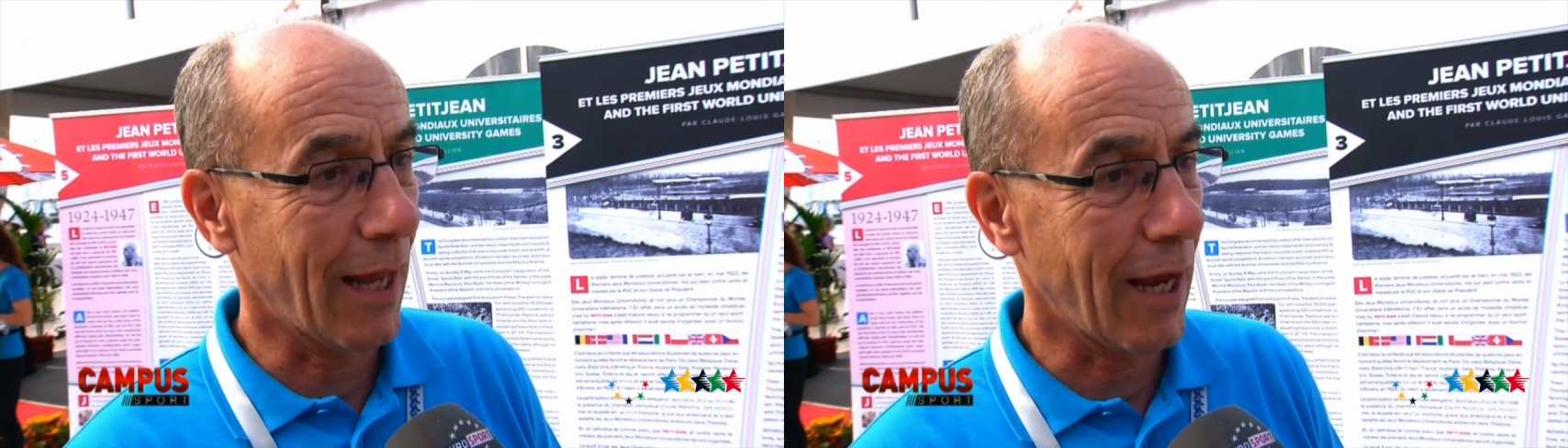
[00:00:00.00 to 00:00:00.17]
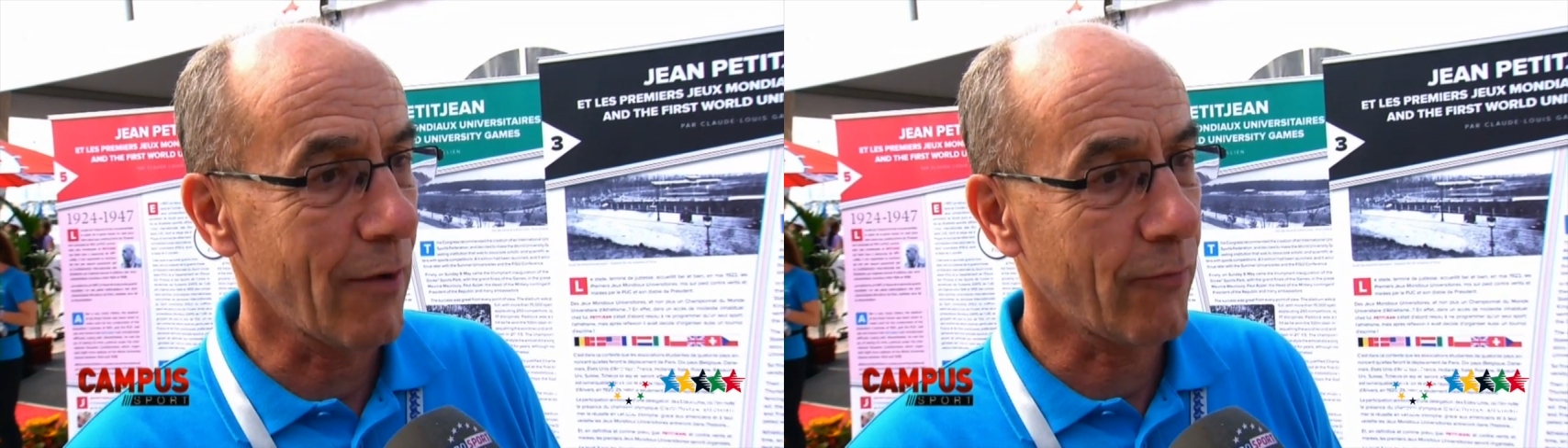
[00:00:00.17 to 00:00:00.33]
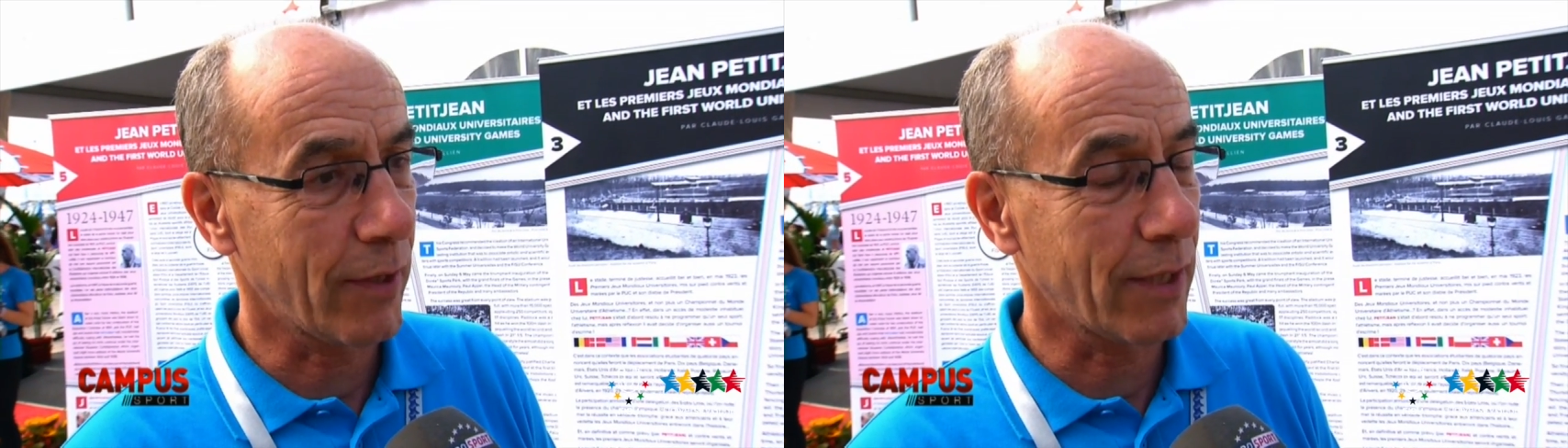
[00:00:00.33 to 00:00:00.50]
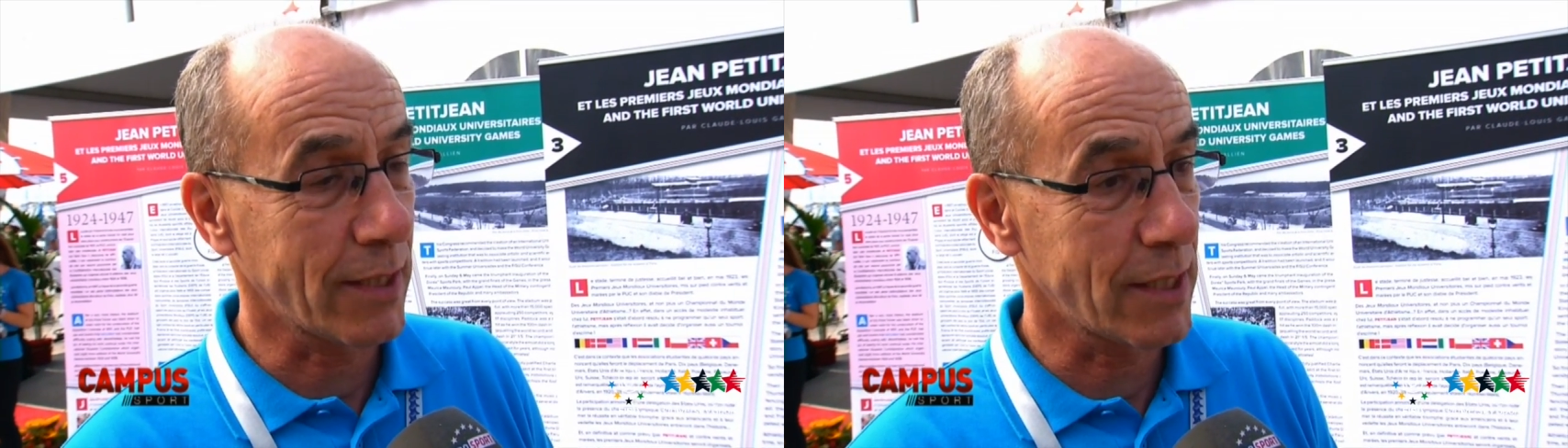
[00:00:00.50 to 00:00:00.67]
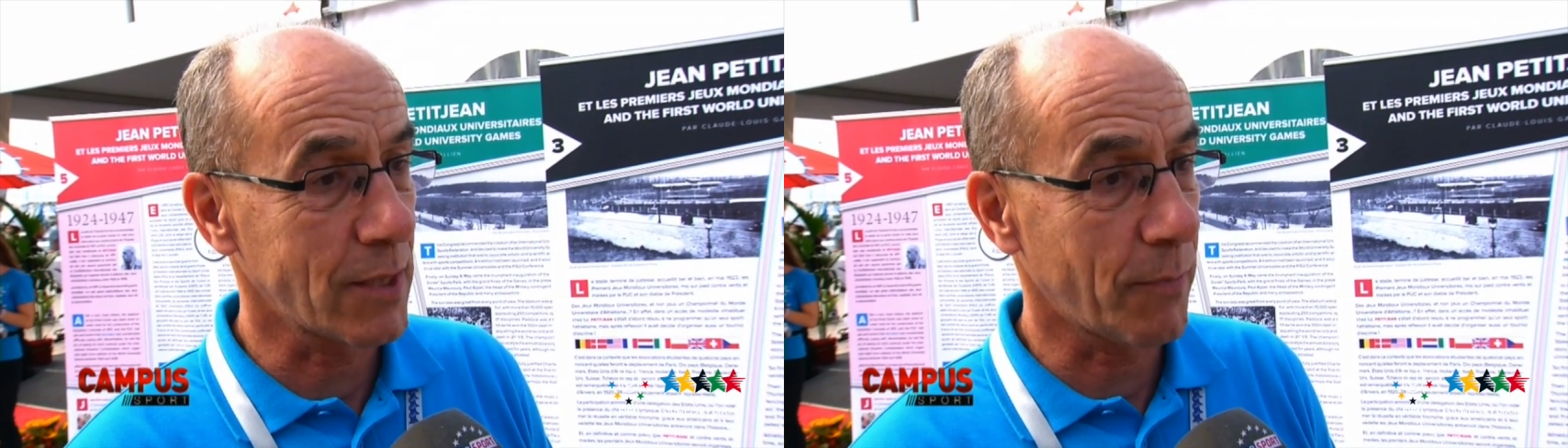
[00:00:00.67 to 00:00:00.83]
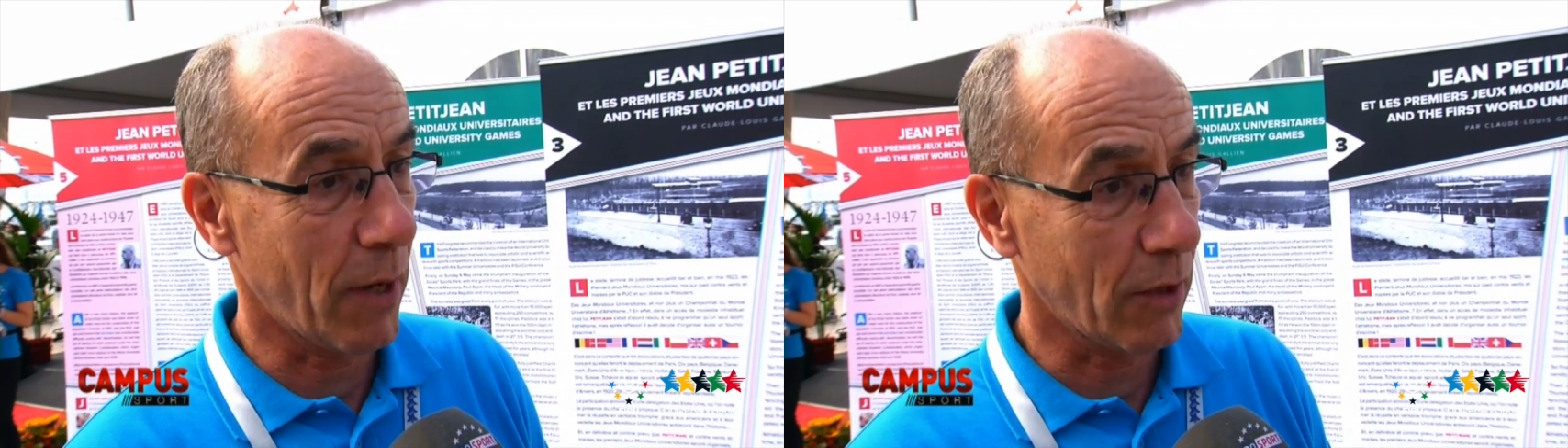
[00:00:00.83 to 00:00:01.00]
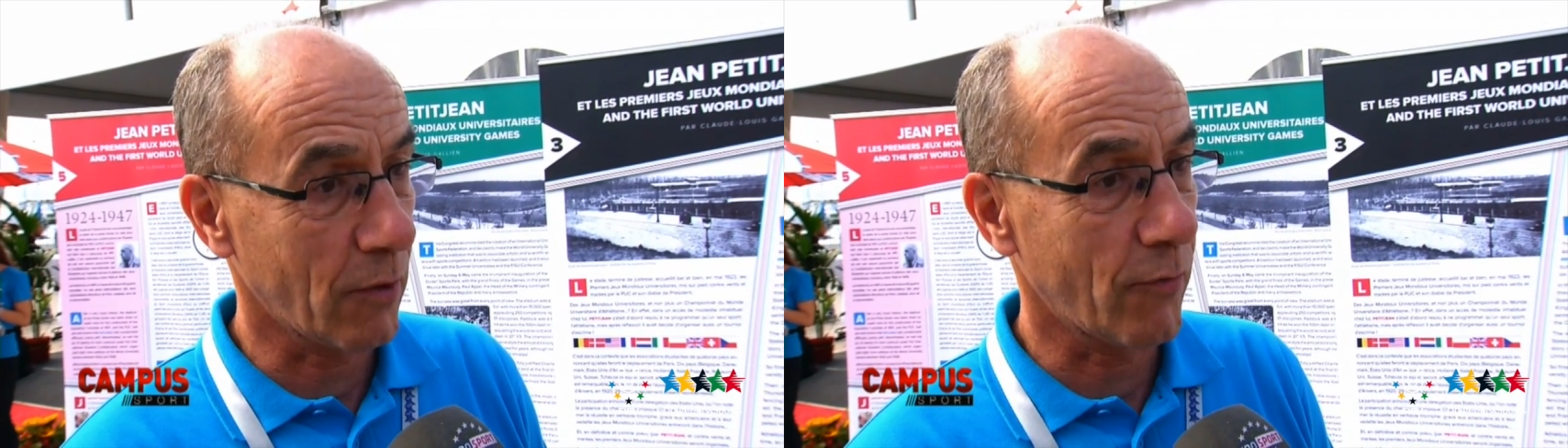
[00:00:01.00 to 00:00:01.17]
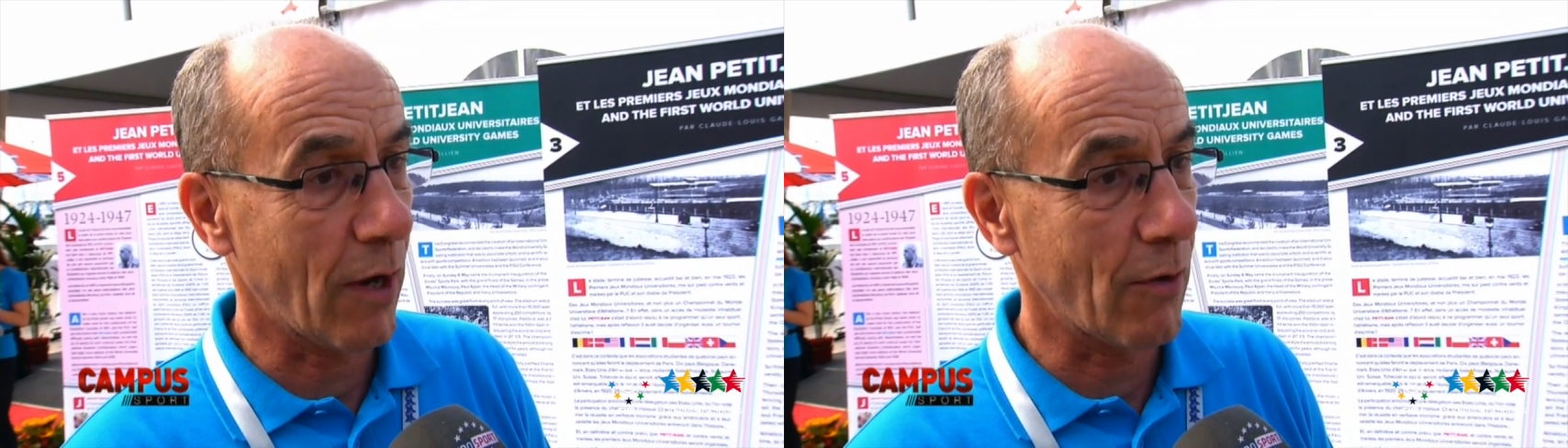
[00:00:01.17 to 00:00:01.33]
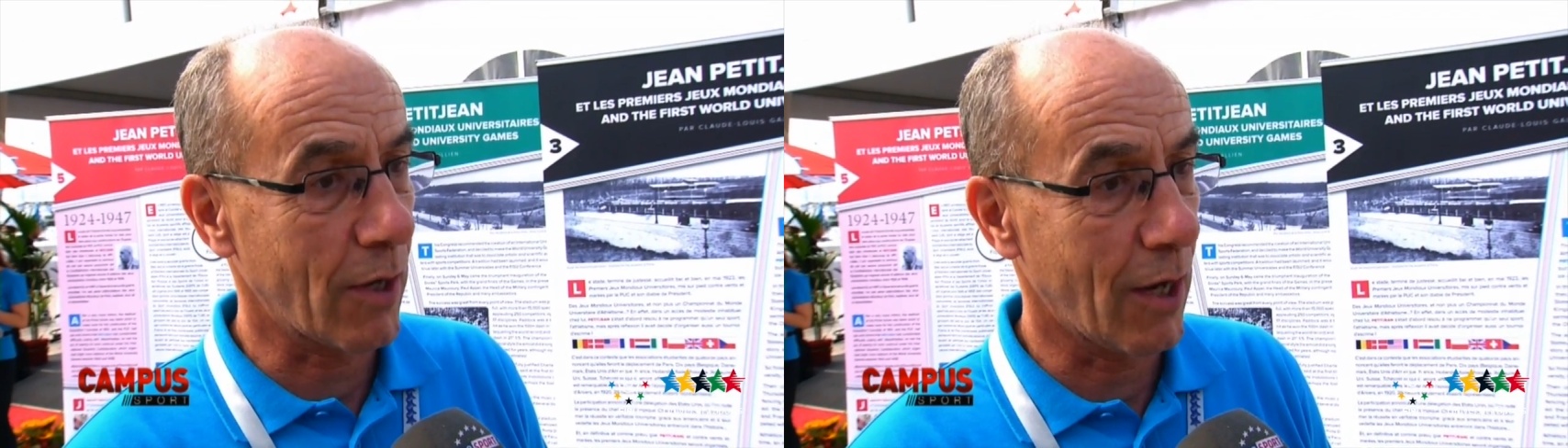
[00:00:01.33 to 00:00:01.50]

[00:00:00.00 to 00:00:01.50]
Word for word: life and this is part of our